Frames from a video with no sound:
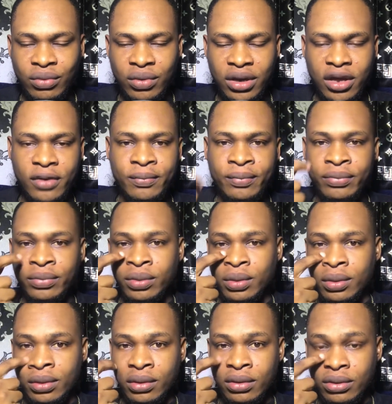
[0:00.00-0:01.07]
Okay,
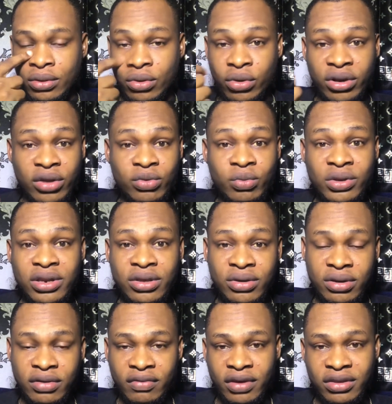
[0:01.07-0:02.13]
you connect with the
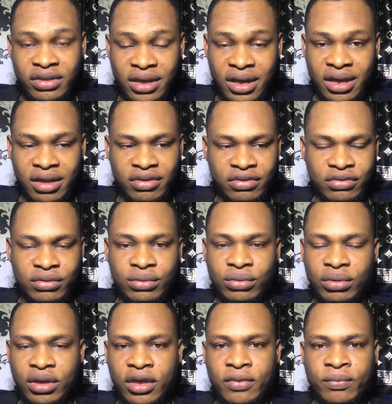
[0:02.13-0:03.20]
universe, the earth.
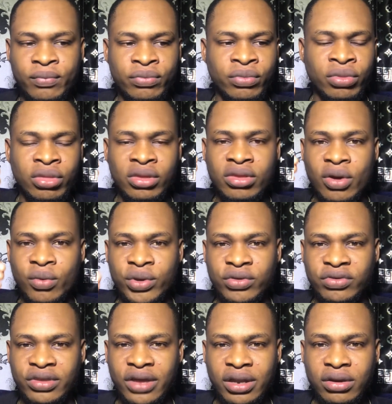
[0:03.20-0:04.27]
Okay, now when you
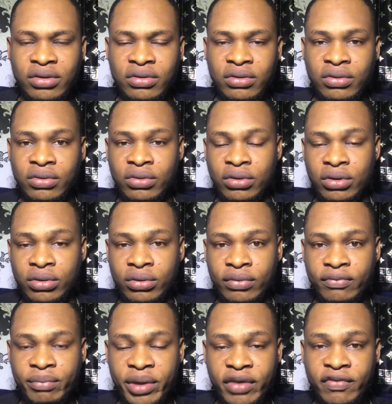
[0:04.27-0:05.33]
stand on the
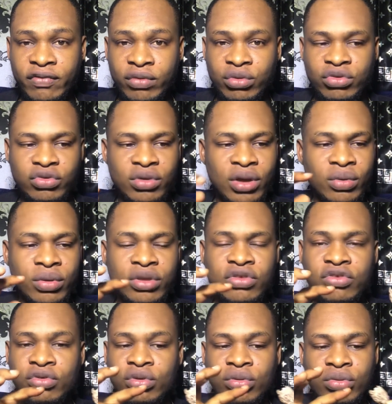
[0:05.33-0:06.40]
barefoot, you are going
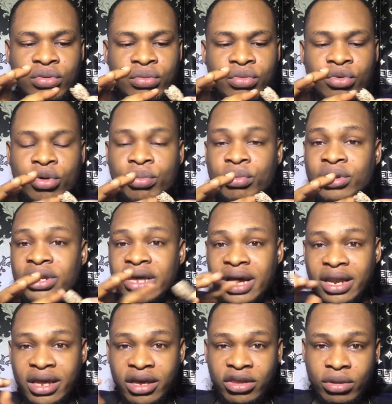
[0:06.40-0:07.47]
to open the
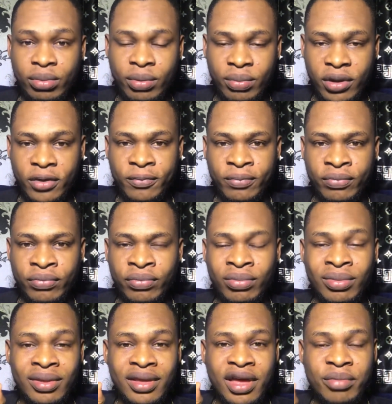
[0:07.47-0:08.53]
alligator pepper
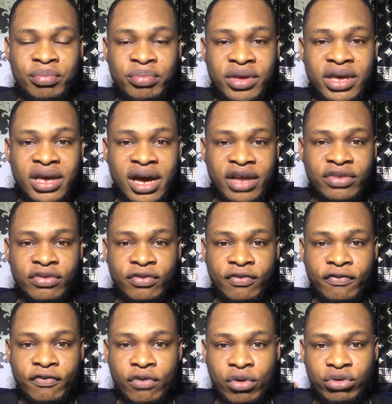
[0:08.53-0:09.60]
and pick out
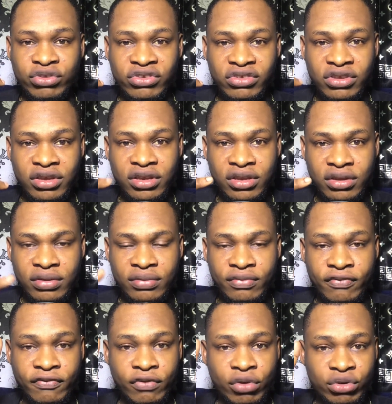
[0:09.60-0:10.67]
four seed
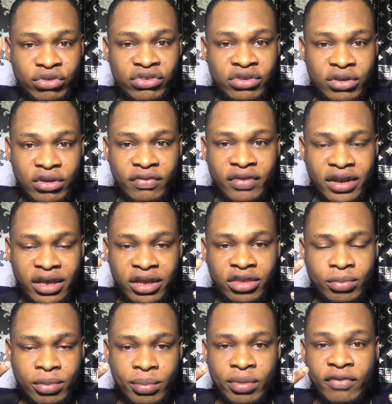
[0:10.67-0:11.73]
of
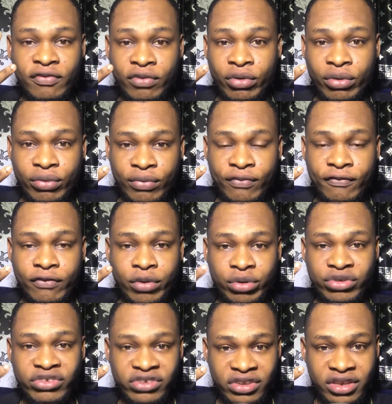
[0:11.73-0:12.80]
alligator pepper,
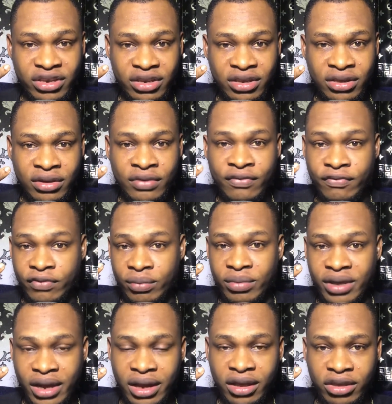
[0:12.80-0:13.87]
four seed from
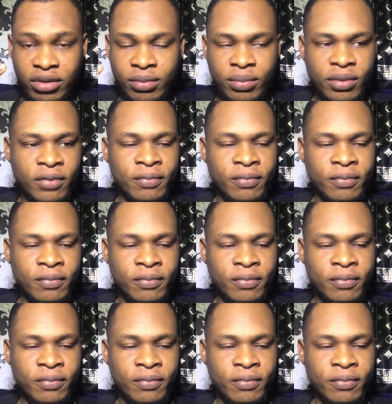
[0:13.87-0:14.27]
the alligator.